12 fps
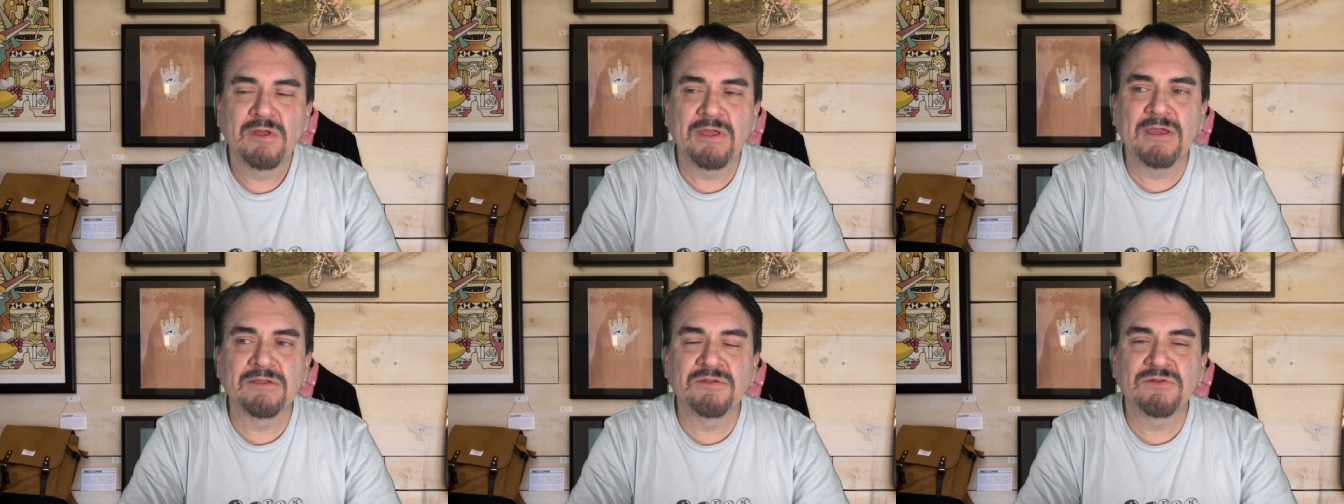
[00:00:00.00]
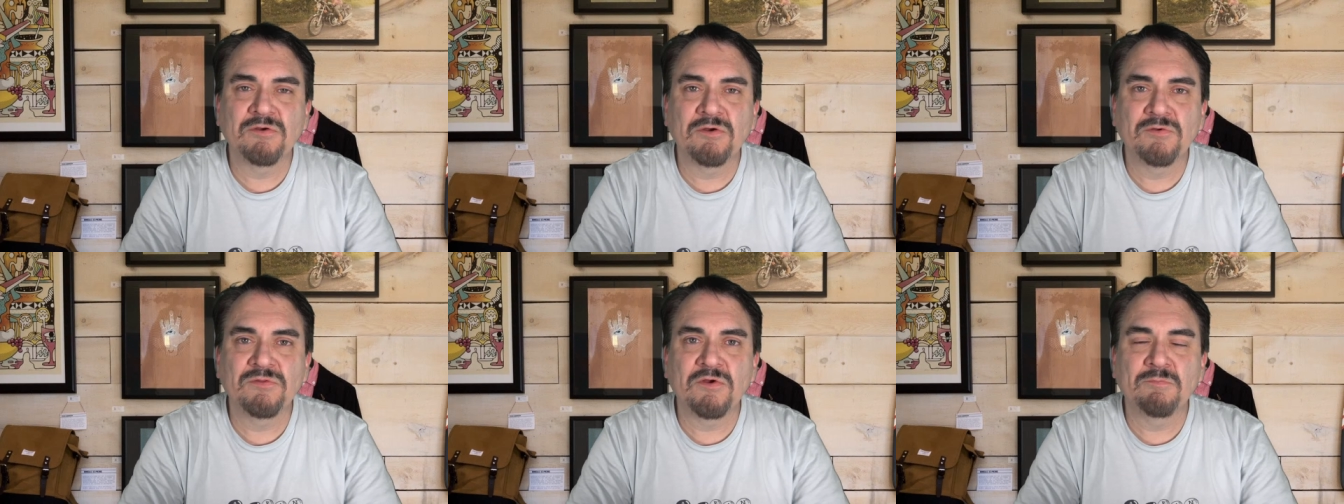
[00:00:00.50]
and that
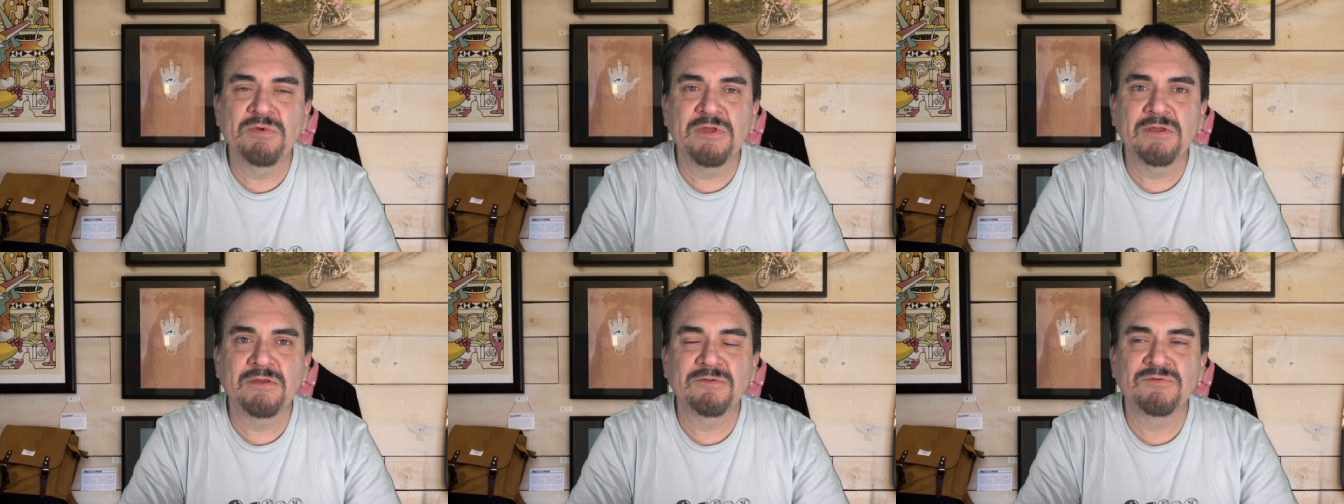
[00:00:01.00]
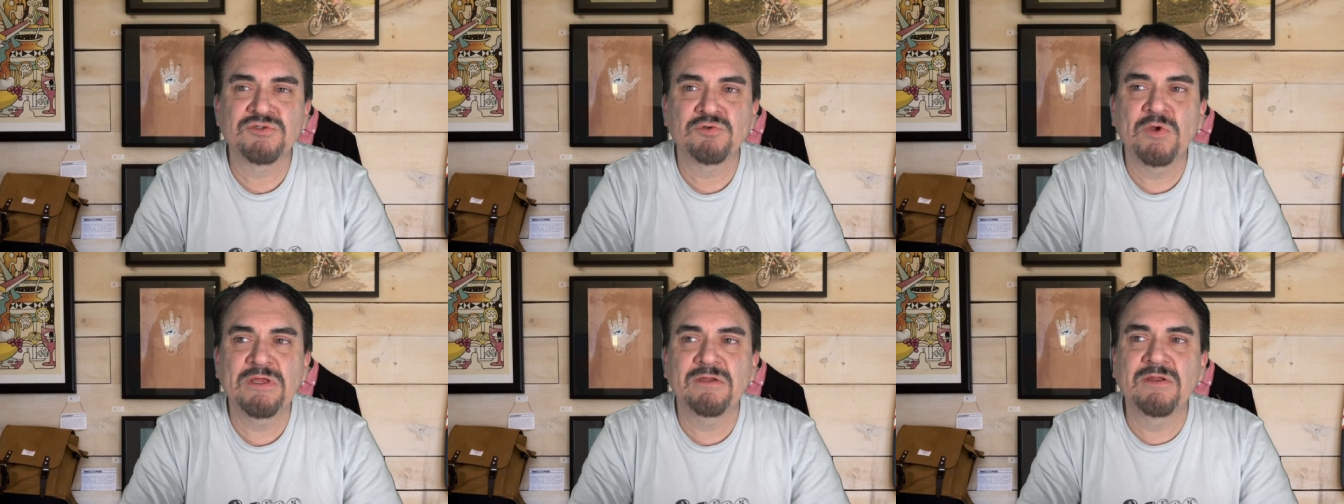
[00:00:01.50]
they're being
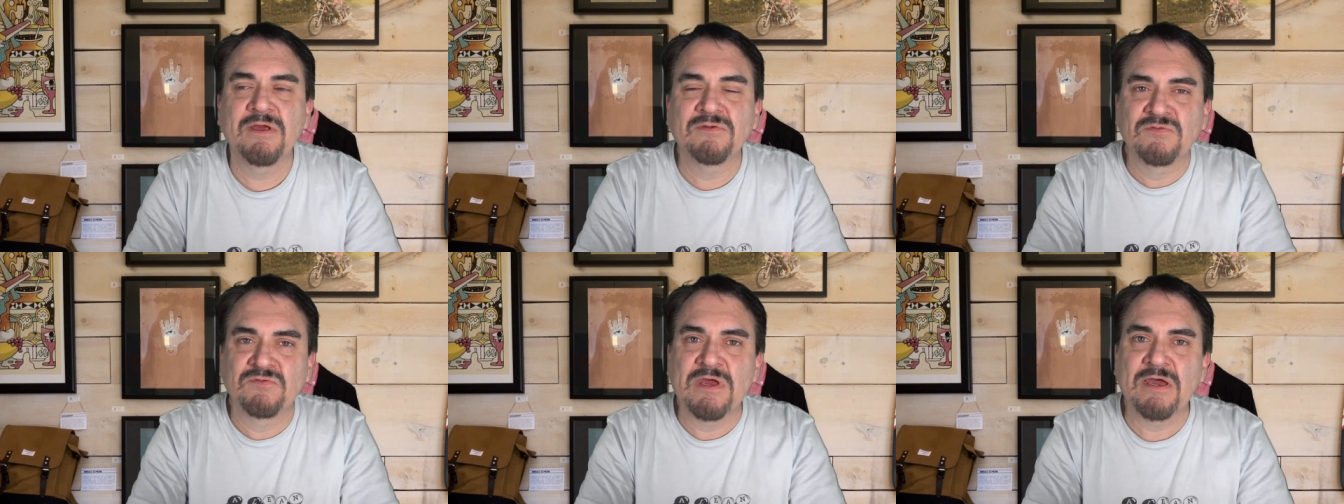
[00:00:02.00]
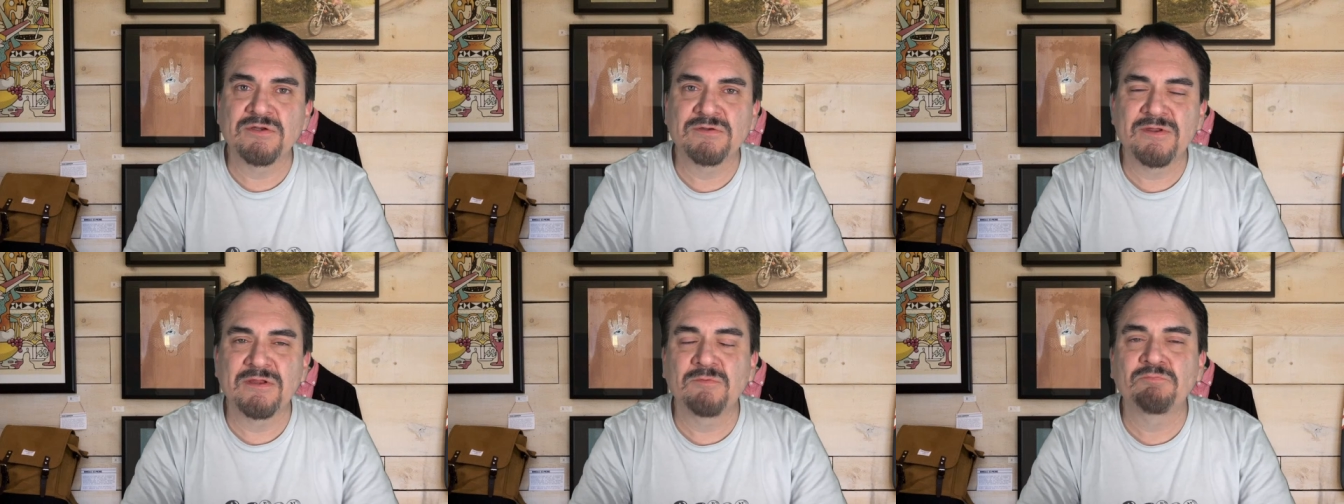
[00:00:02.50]
treated as not
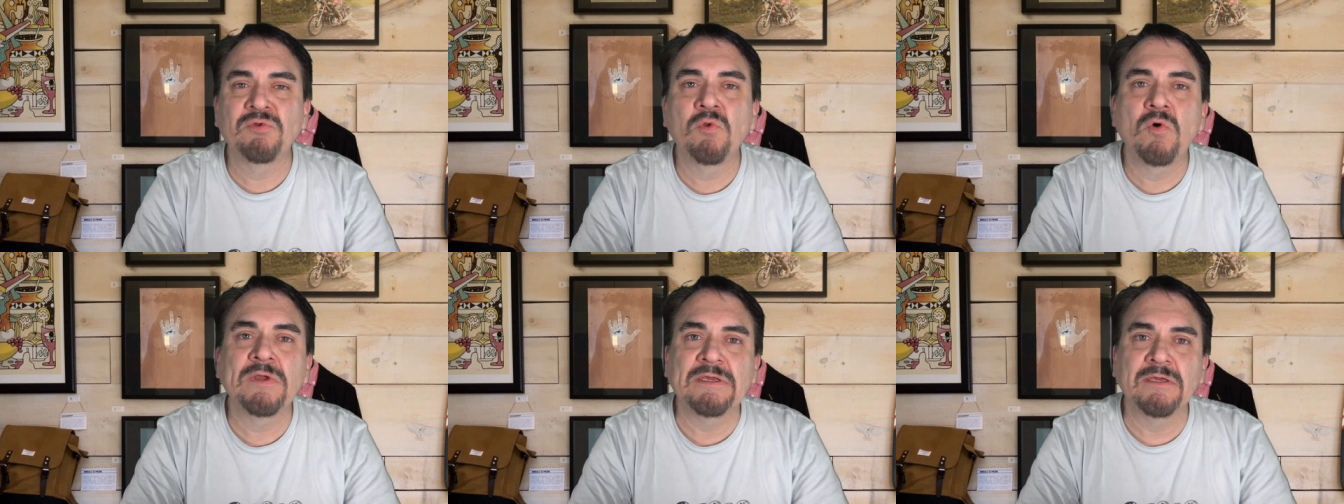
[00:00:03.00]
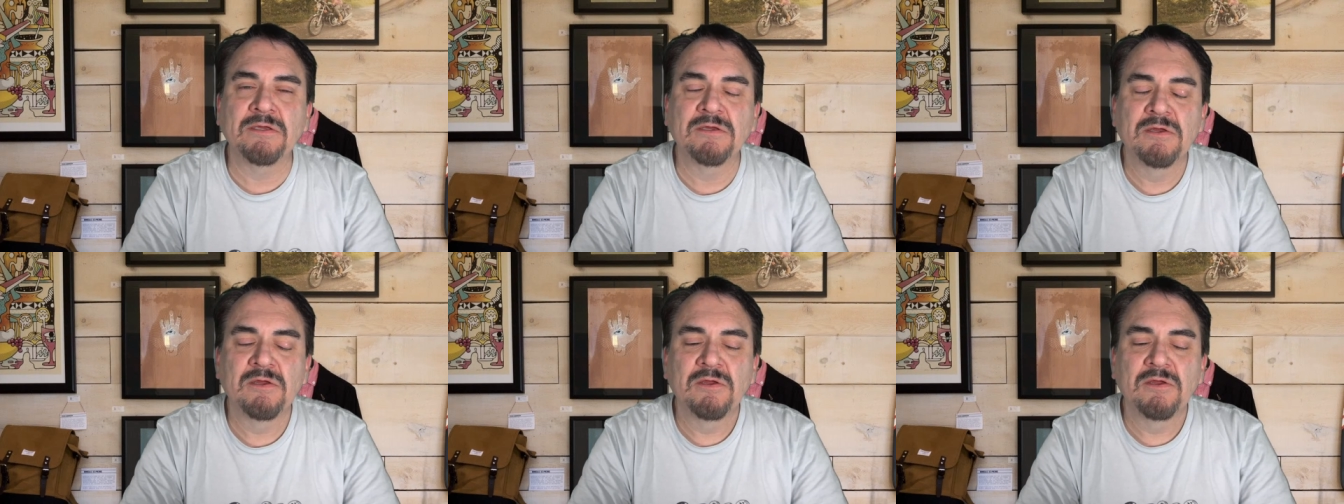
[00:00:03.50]
an employee.